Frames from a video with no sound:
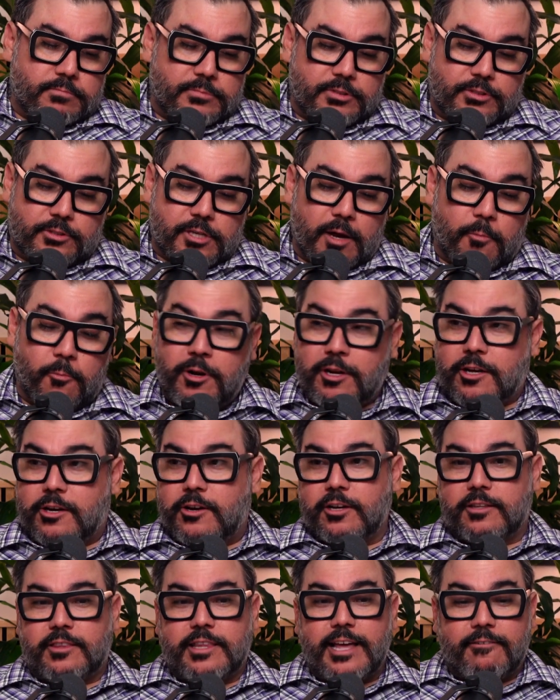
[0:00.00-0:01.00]
someone
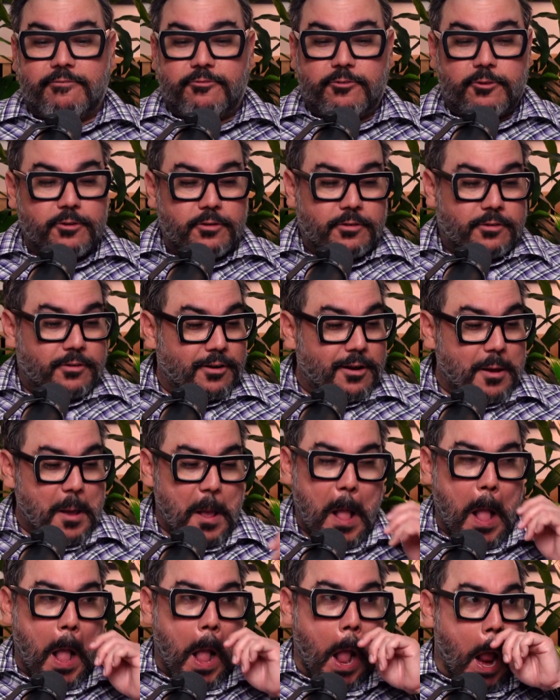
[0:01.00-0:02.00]
cooked that food.
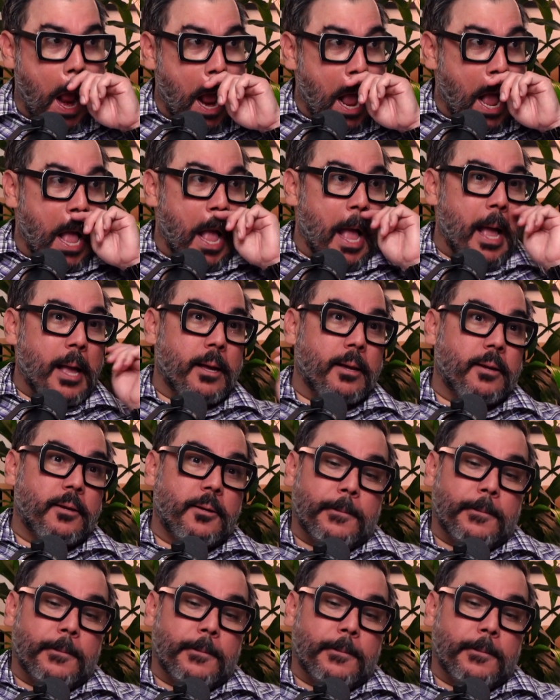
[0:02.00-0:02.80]
I